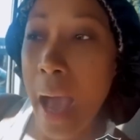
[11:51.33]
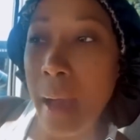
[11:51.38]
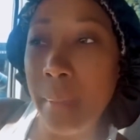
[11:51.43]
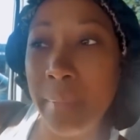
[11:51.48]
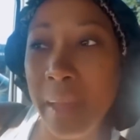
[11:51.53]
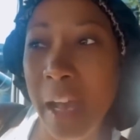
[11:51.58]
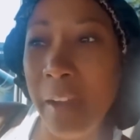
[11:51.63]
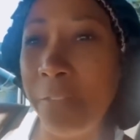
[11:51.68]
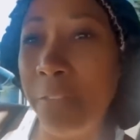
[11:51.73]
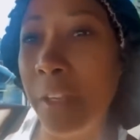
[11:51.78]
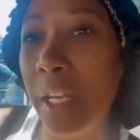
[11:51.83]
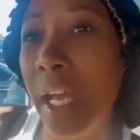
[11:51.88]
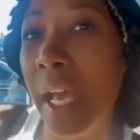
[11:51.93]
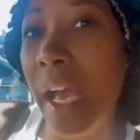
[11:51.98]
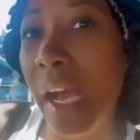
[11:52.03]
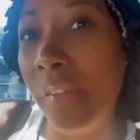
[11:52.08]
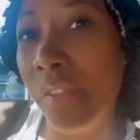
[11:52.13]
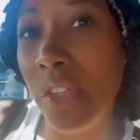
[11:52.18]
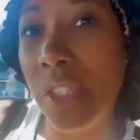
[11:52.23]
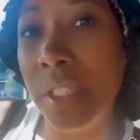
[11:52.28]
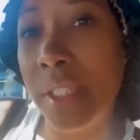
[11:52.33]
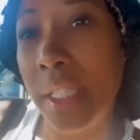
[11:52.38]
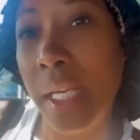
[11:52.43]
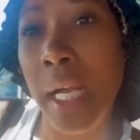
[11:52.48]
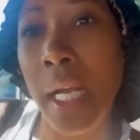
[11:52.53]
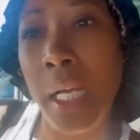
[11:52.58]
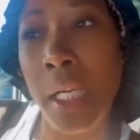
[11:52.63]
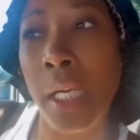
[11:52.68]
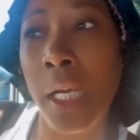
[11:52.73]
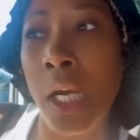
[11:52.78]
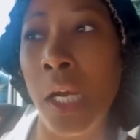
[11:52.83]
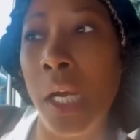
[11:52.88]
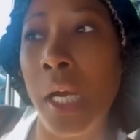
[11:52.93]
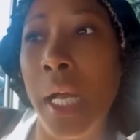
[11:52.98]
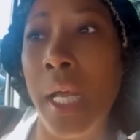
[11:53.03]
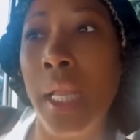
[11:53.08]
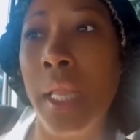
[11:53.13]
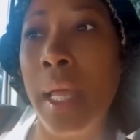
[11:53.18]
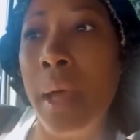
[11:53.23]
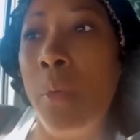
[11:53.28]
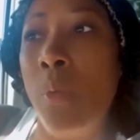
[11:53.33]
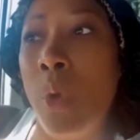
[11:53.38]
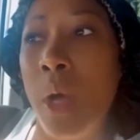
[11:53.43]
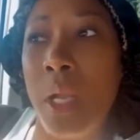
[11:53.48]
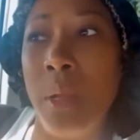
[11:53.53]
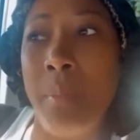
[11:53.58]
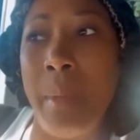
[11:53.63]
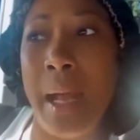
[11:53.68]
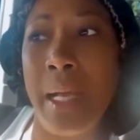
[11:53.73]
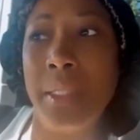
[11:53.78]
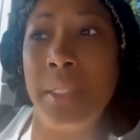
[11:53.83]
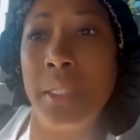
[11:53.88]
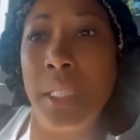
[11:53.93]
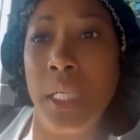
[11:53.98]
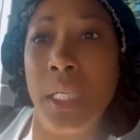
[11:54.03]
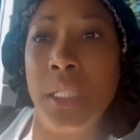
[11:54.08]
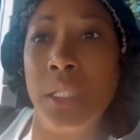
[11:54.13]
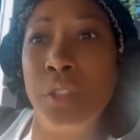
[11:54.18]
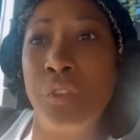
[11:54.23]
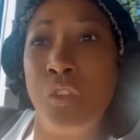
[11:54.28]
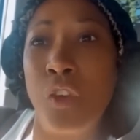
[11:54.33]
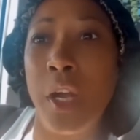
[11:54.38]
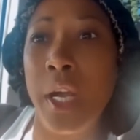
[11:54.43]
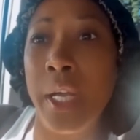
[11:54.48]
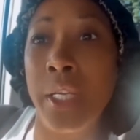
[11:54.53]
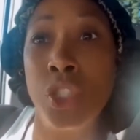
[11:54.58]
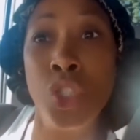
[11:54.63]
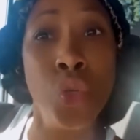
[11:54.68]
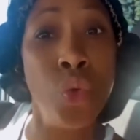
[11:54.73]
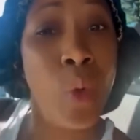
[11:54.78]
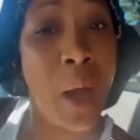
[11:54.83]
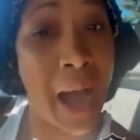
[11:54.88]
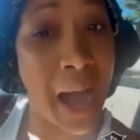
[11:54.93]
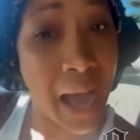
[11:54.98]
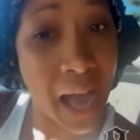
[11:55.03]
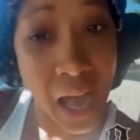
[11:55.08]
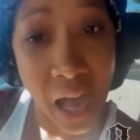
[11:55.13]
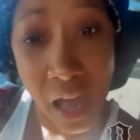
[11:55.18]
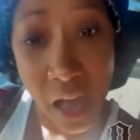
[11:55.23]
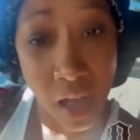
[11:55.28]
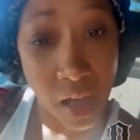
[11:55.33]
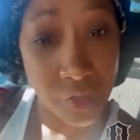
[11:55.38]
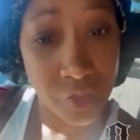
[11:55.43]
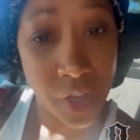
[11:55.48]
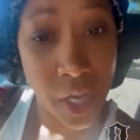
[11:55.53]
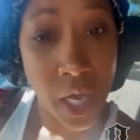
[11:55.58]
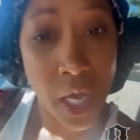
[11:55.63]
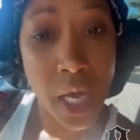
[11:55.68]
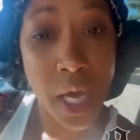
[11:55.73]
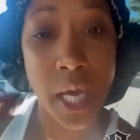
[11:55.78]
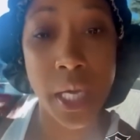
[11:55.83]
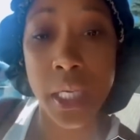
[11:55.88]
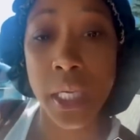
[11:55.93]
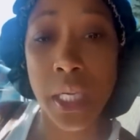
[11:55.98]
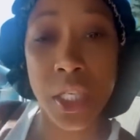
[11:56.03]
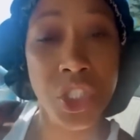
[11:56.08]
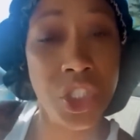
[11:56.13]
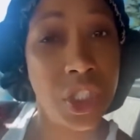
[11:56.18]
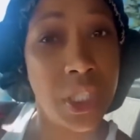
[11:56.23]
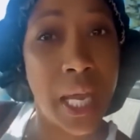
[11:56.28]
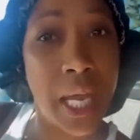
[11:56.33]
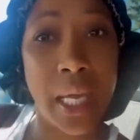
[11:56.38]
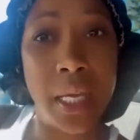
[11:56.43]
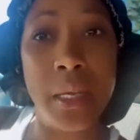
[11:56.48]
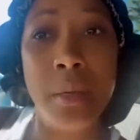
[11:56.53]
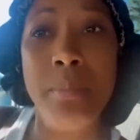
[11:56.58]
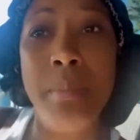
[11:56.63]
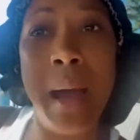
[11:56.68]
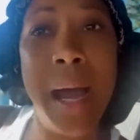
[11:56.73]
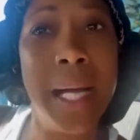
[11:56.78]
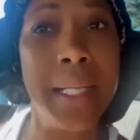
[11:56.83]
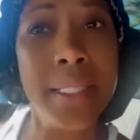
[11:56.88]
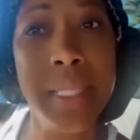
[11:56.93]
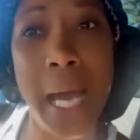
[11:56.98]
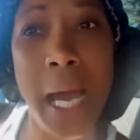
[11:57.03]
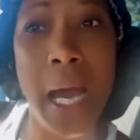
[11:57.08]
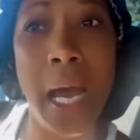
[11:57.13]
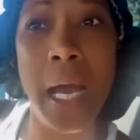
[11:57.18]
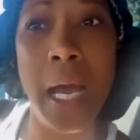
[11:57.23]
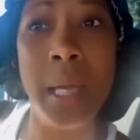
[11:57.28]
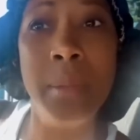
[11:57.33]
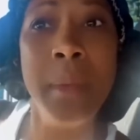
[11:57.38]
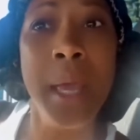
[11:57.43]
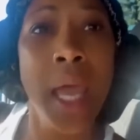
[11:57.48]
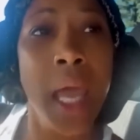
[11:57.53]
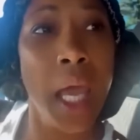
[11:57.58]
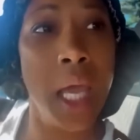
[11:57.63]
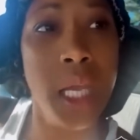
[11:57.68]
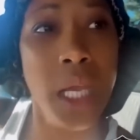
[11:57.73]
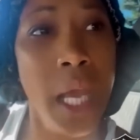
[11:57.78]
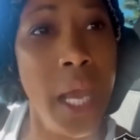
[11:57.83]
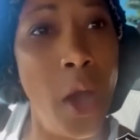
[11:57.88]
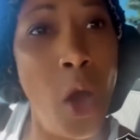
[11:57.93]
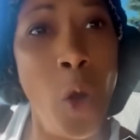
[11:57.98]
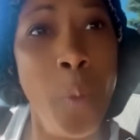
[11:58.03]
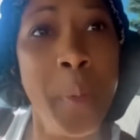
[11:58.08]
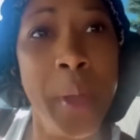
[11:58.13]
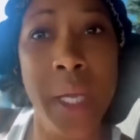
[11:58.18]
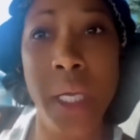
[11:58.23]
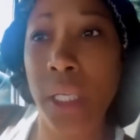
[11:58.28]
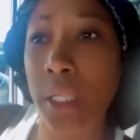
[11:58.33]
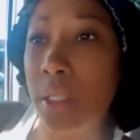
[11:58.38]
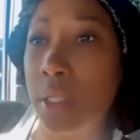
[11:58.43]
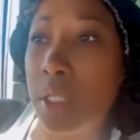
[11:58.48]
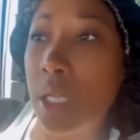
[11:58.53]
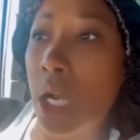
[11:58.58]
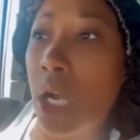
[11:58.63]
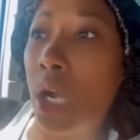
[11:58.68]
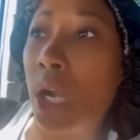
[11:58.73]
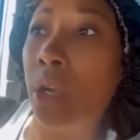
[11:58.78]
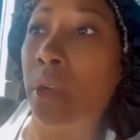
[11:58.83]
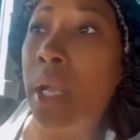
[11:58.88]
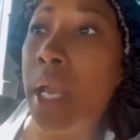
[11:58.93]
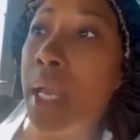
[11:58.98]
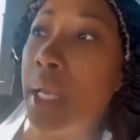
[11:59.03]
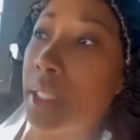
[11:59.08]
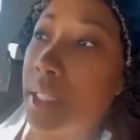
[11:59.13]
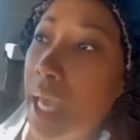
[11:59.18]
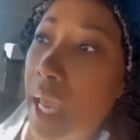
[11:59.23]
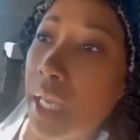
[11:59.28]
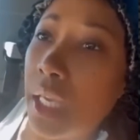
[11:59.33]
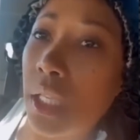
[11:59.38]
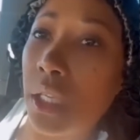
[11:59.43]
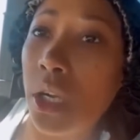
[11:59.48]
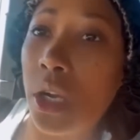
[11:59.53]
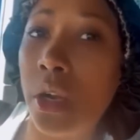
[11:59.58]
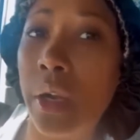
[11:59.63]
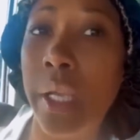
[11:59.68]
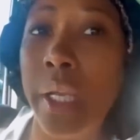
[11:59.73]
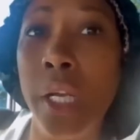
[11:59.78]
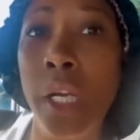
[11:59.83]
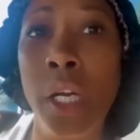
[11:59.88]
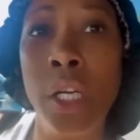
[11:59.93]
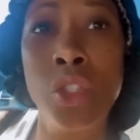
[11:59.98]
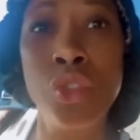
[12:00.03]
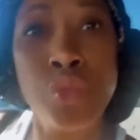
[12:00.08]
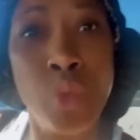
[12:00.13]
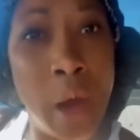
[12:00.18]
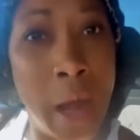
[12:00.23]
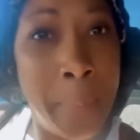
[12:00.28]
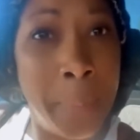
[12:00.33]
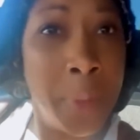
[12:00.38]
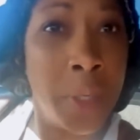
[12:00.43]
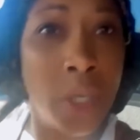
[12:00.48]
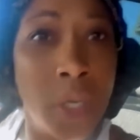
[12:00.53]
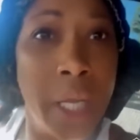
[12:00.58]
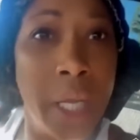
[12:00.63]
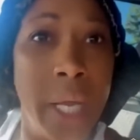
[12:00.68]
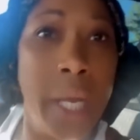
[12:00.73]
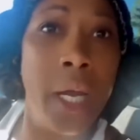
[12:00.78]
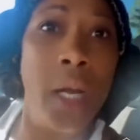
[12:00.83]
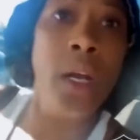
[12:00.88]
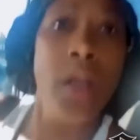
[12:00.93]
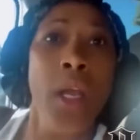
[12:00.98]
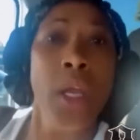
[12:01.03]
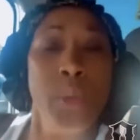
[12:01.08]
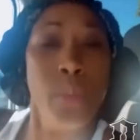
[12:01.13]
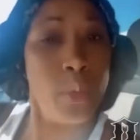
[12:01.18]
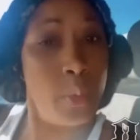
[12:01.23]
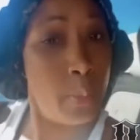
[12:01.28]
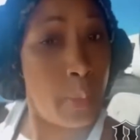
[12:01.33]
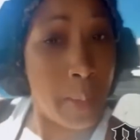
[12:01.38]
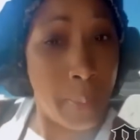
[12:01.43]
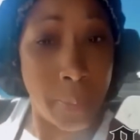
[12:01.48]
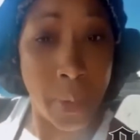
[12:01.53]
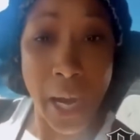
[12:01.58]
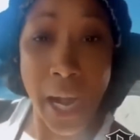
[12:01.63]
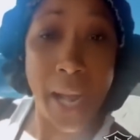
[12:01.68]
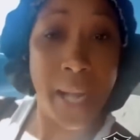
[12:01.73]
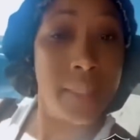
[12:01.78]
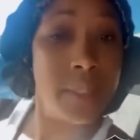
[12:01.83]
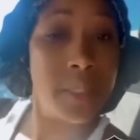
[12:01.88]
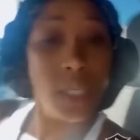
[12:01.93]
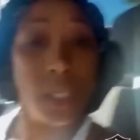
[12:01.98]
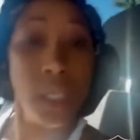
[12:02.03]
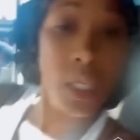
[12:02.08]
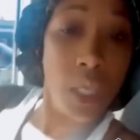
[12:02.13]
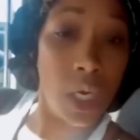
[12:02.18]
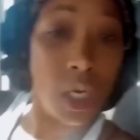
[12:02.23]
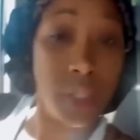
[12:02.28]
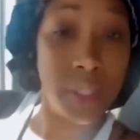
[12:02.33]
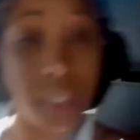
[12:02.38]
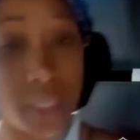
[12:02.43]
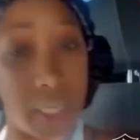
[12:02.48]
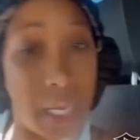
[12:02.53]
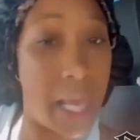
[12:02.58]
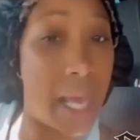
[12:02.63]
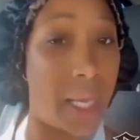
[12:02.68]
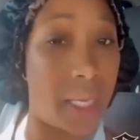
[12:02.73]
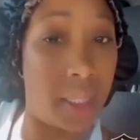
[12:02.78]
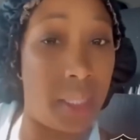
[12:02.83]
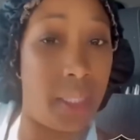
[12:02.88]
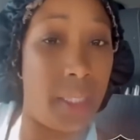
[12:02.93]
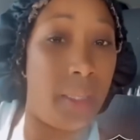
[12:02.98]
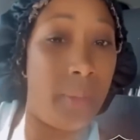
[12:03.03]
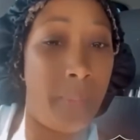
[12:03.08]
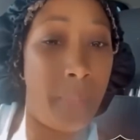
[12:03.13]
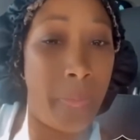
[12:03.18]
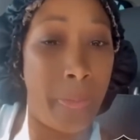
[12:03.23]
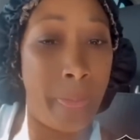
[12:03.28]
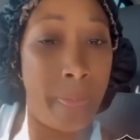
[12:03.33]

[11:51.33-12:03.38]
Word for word: I'm not gonna ever stand there and let one of my son's friends, who I've initiated my time and help and concern, taking her here, dropping her there. Remember, took her to Natalie.